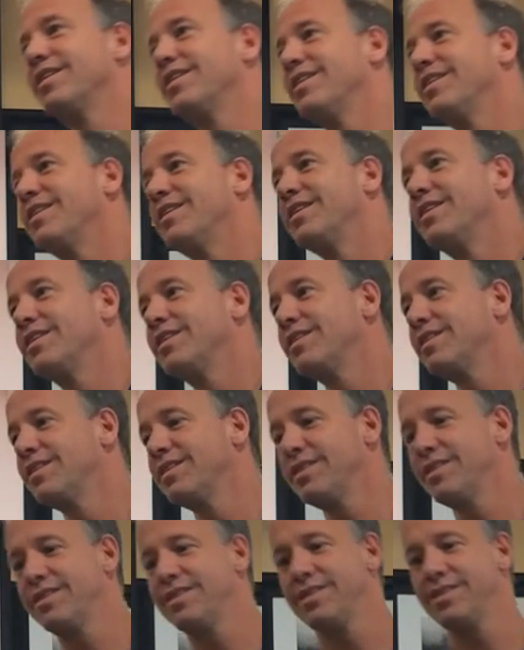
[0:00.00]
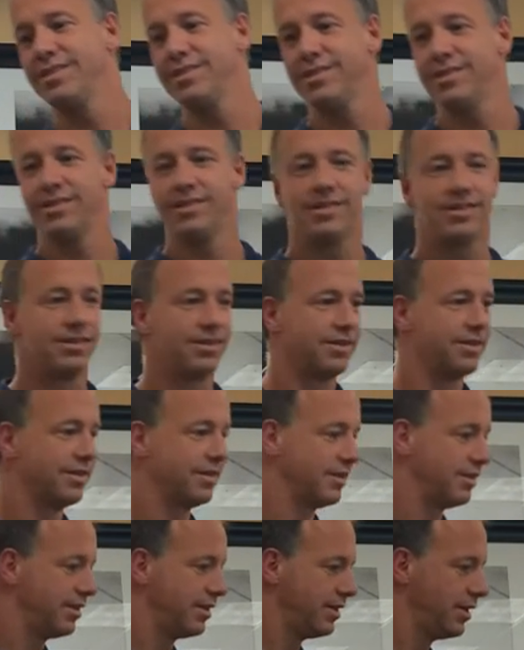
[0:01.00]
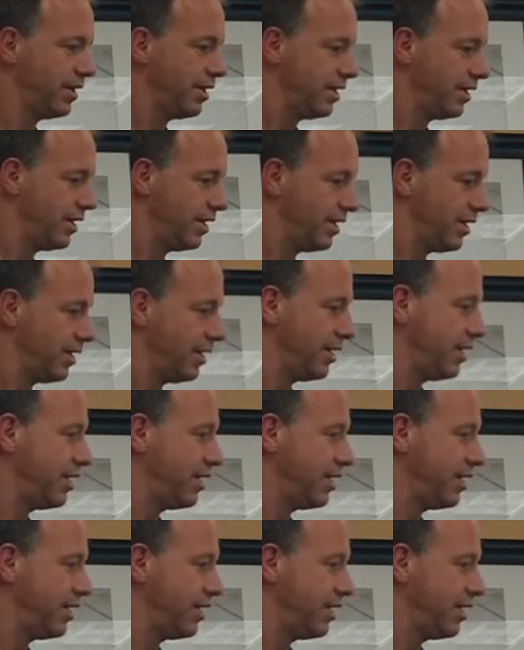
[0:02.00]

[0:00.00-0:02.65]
No one is speaking in this clip.